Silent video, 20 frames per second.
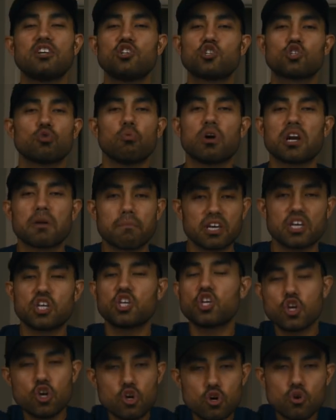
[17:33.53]
I used to want to be
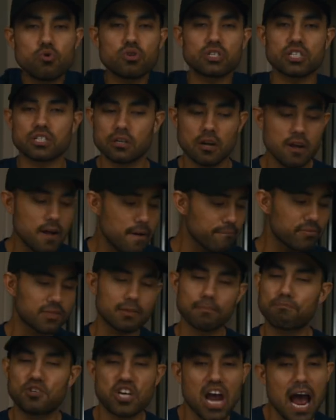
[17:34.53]
huge and
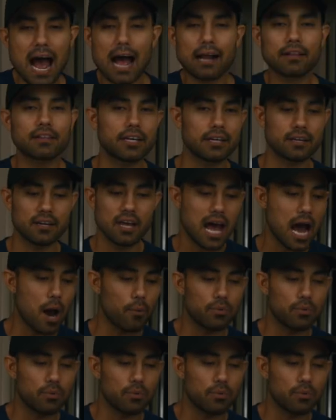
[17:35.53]
jacked and